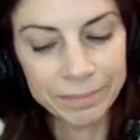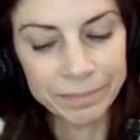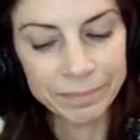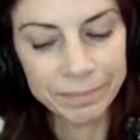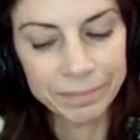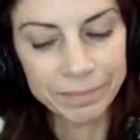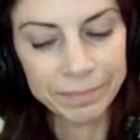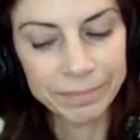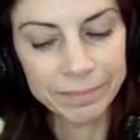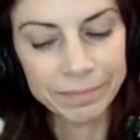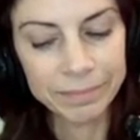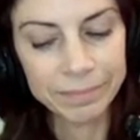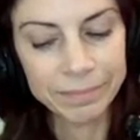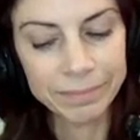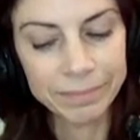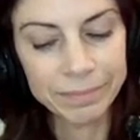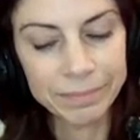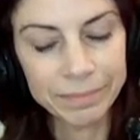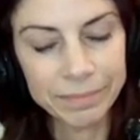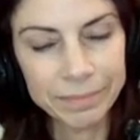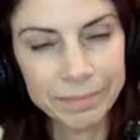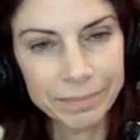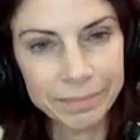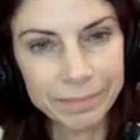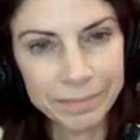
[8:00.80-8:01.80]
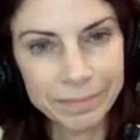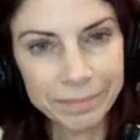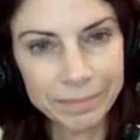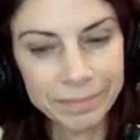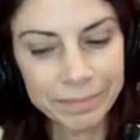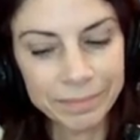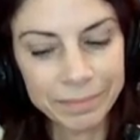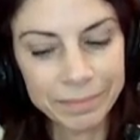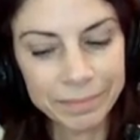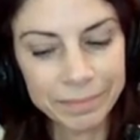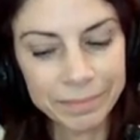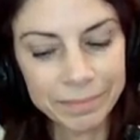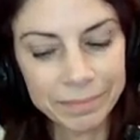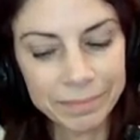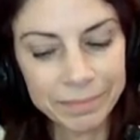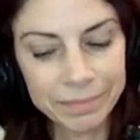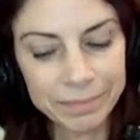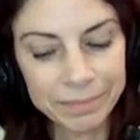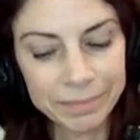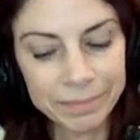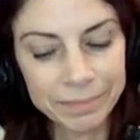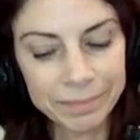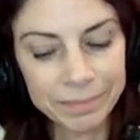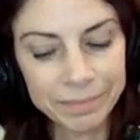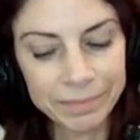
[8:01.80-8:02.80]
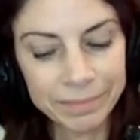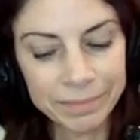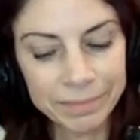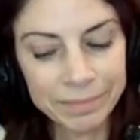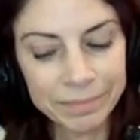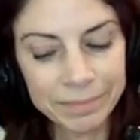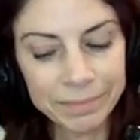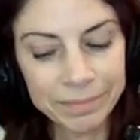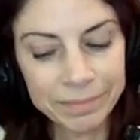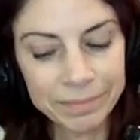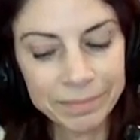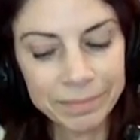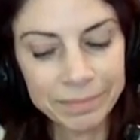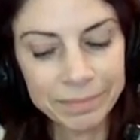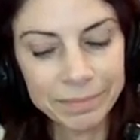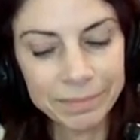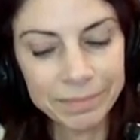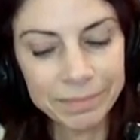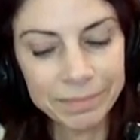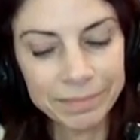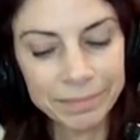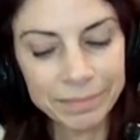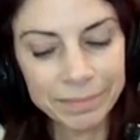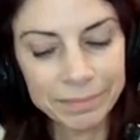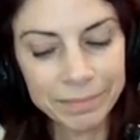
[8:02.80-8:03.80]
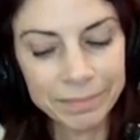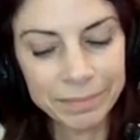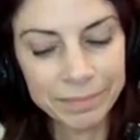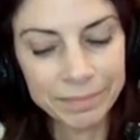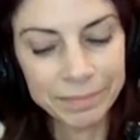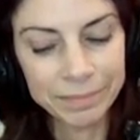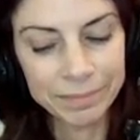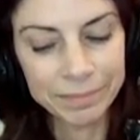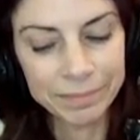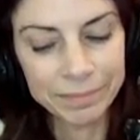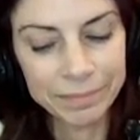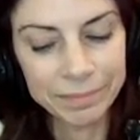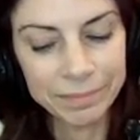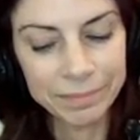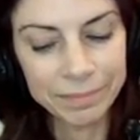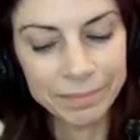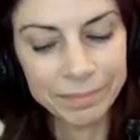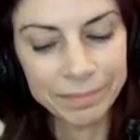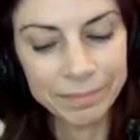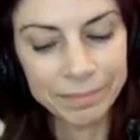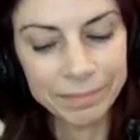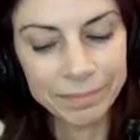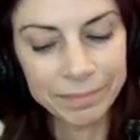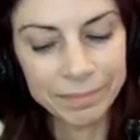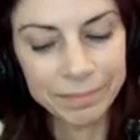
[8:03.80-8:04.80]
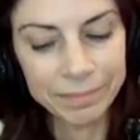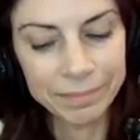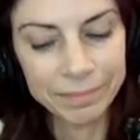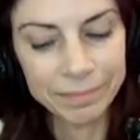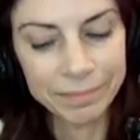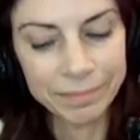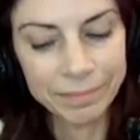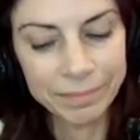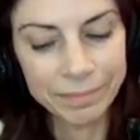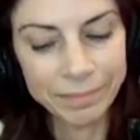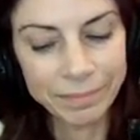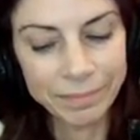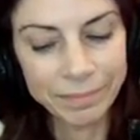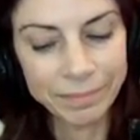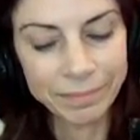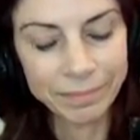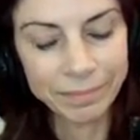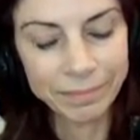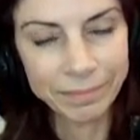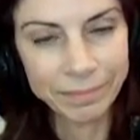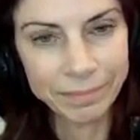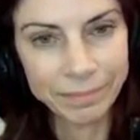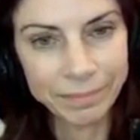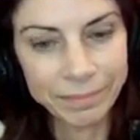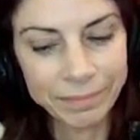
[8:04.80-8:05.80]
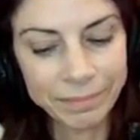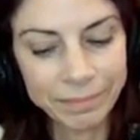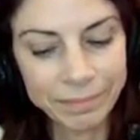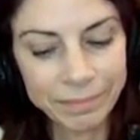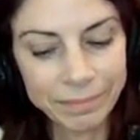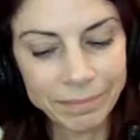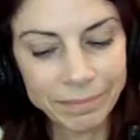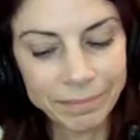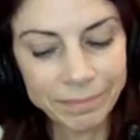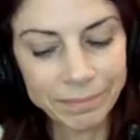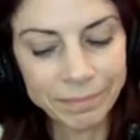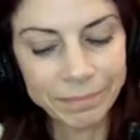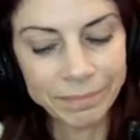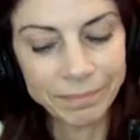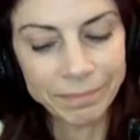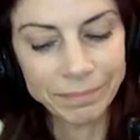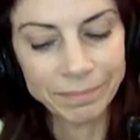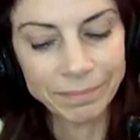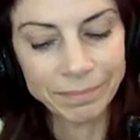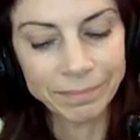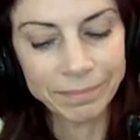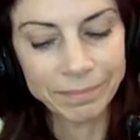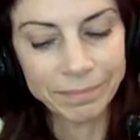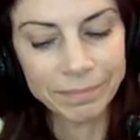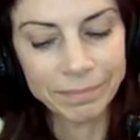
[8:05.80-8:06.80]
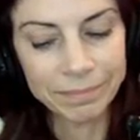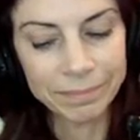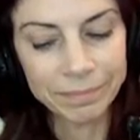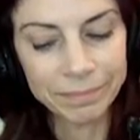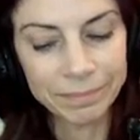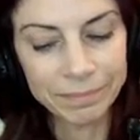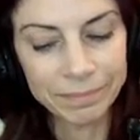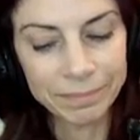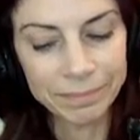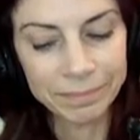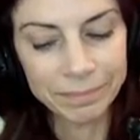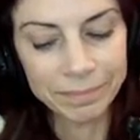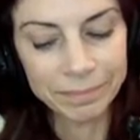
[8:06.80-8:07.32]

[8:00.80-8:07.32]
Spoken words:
[no speech]